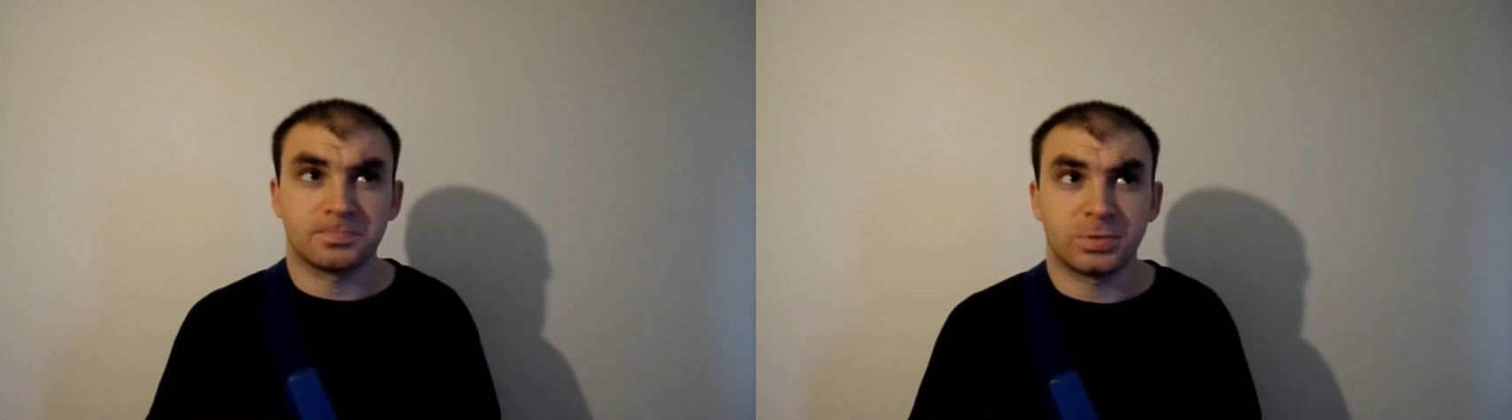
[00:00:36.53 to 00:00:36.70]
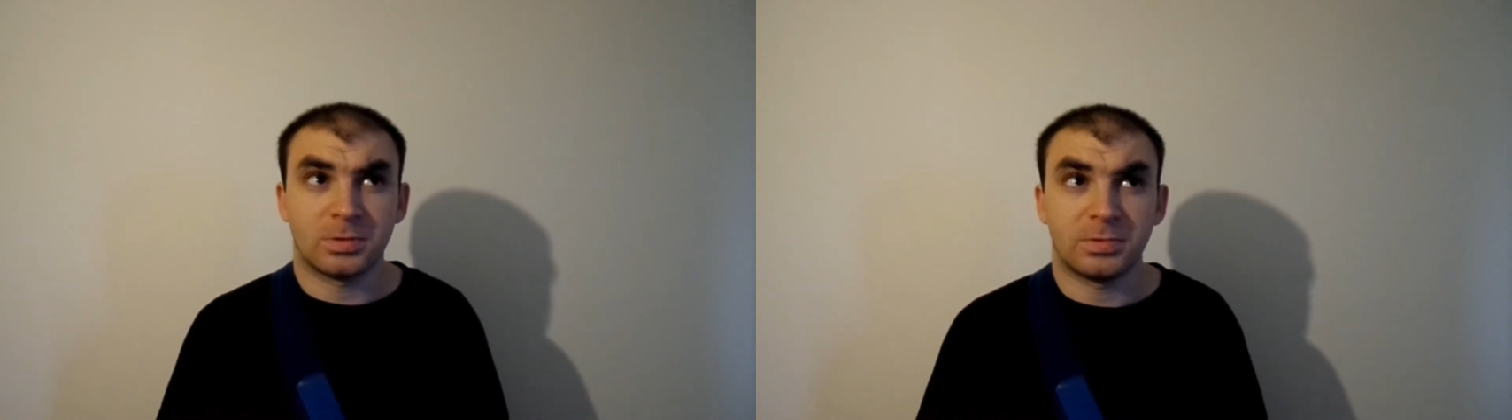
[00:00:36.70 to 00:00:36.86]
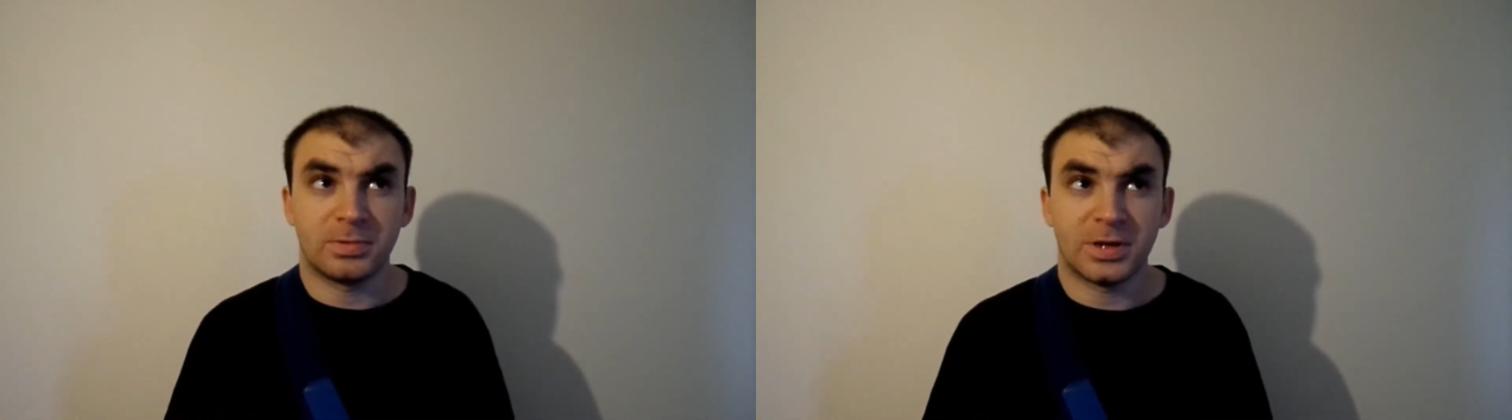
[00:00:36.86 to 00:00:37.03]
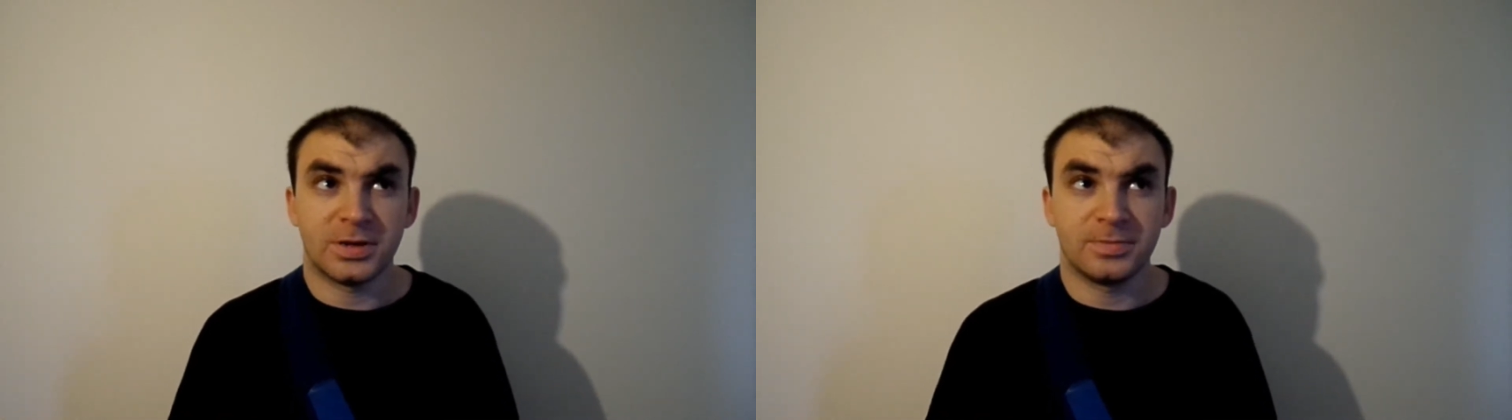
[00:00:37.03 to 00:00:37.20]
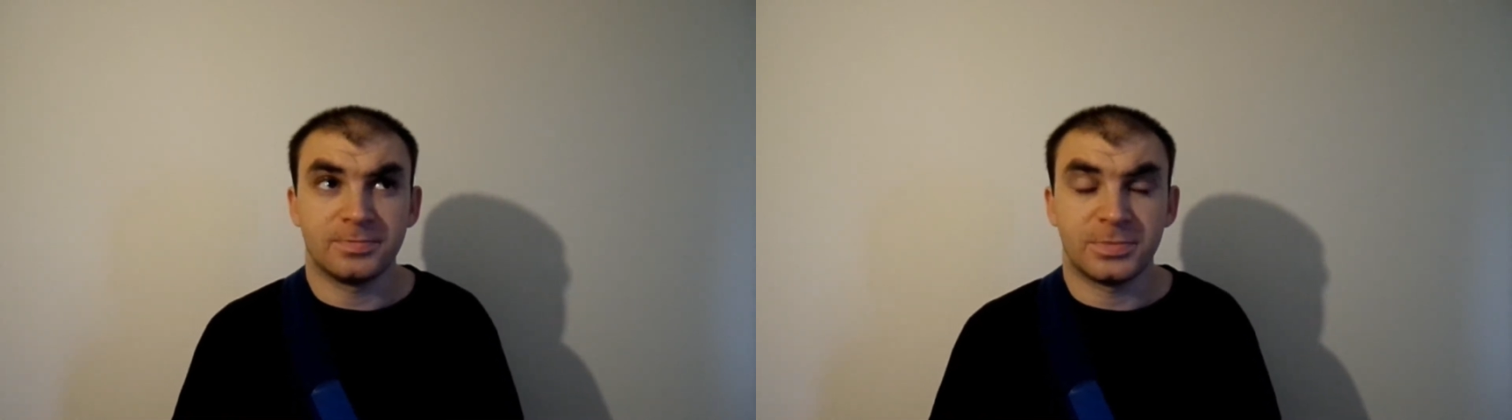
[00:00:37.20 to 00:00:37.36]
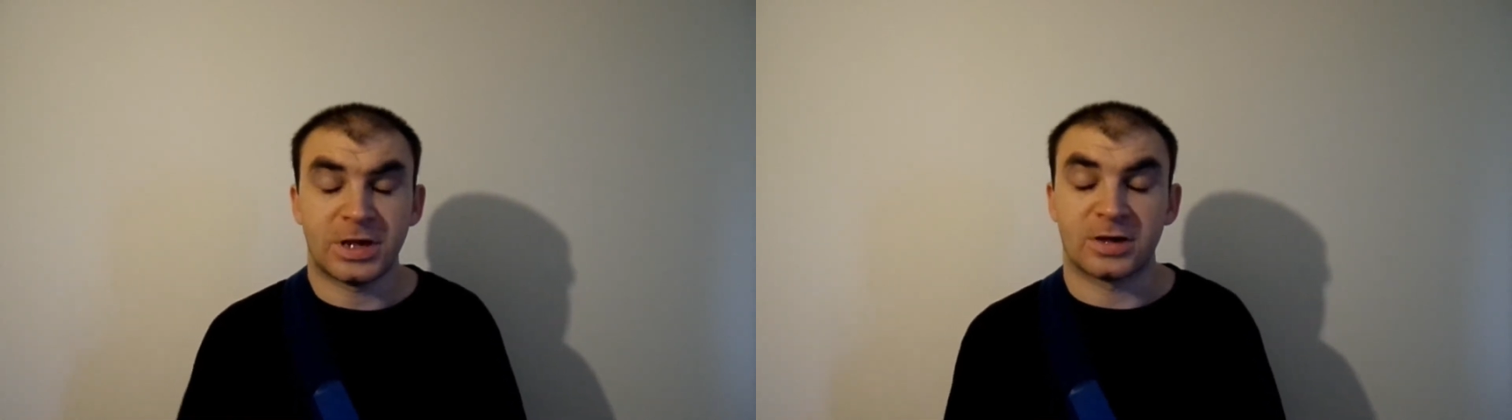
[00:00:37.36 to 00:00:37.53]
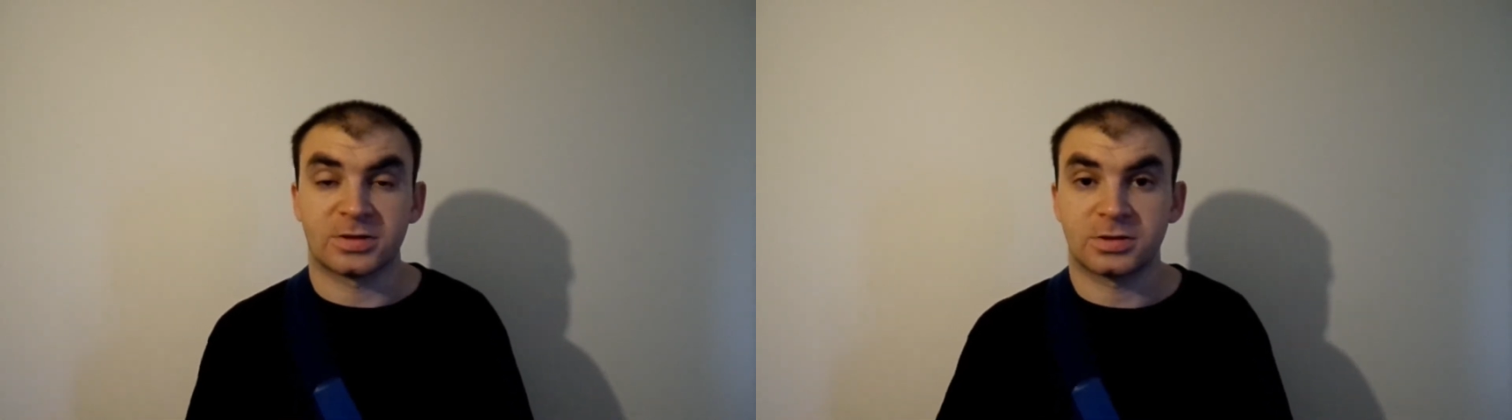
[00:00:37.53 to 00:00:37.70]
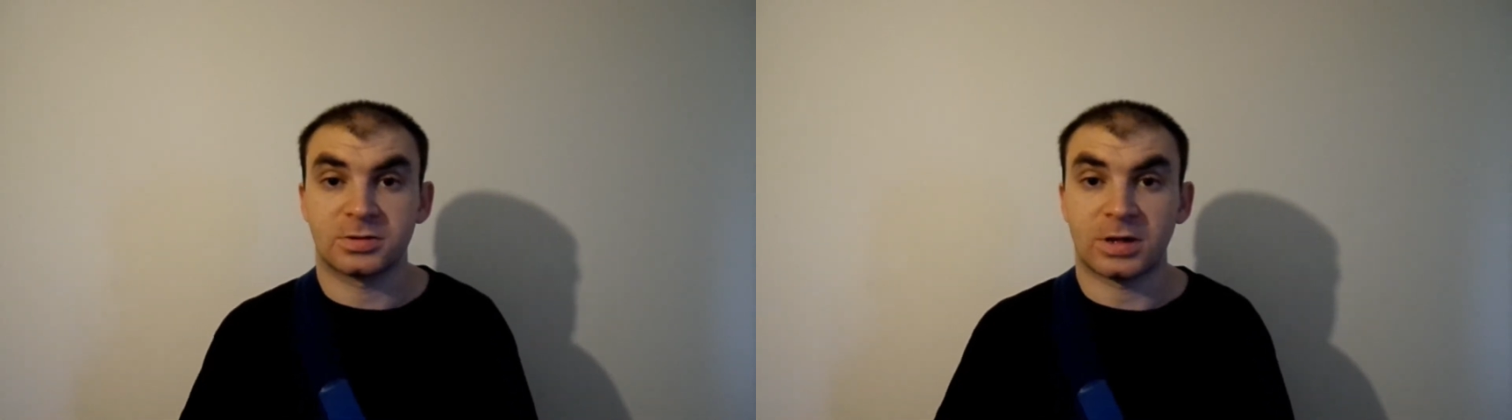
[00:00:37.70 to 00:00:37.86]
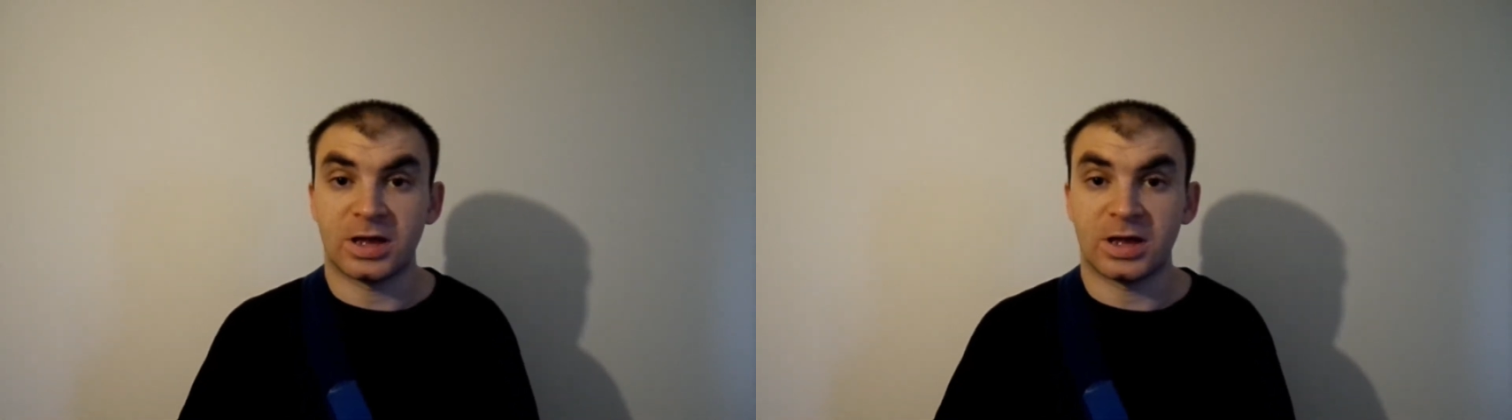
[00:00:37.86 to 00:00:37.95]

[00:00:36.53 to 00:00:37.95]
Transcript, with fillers: Probably, yes.